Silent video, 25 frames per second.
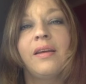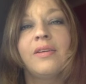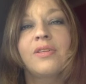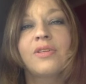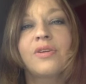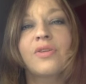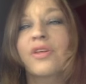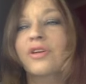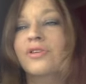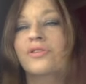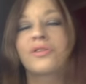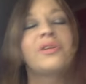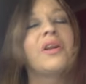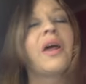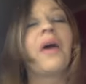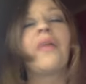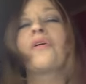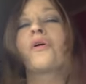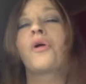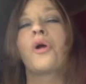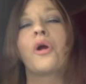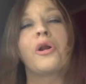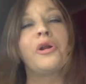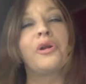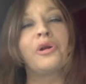So there's
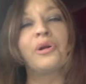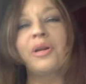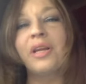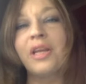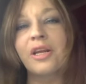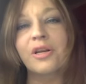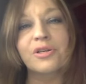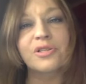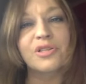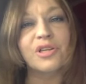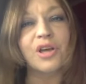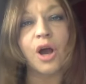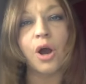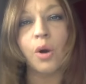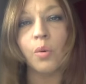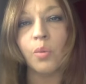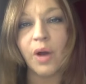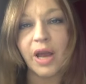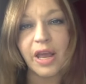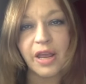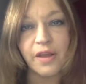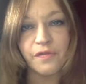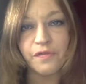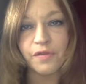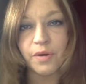another hundred years
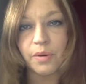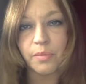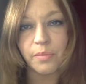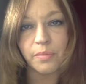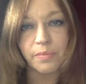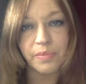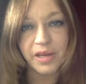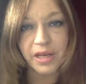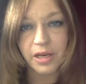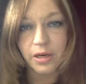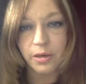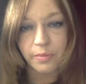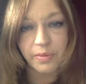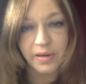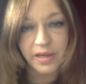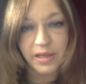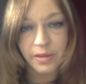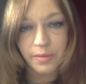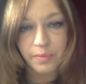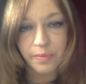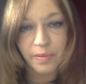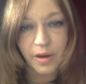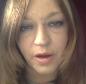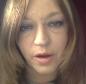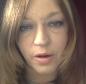away from Peter being
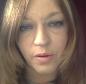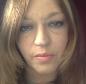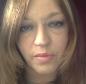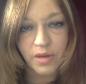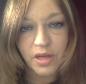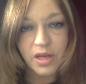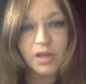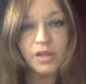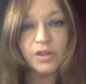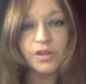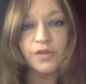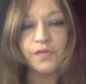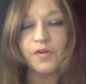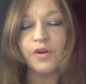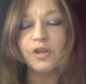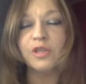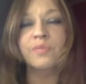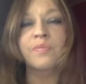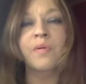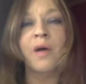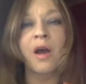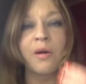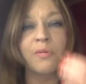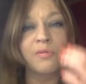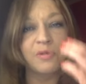the pope. The
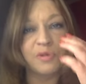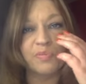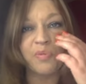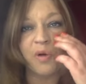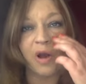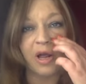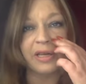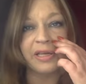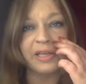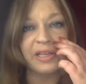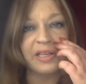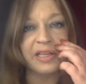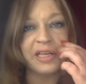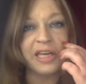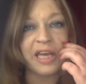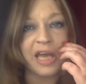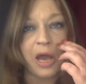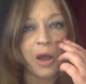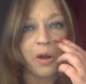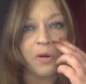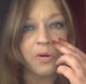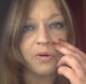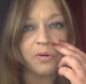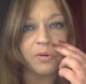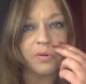first pope was probably
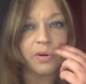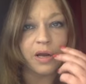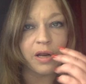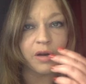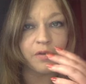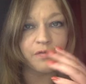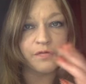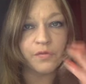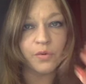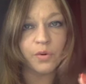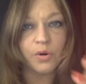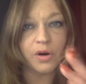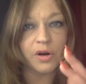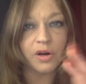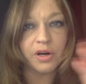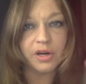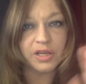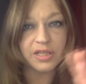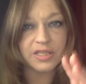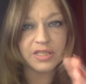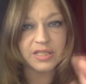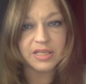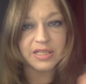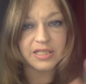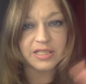Leo, around four
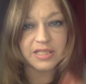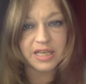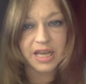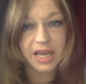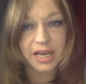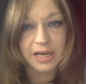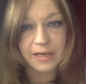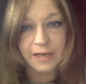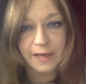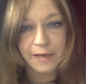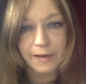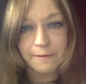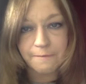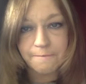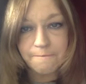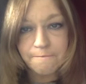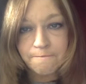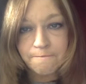sixty A D.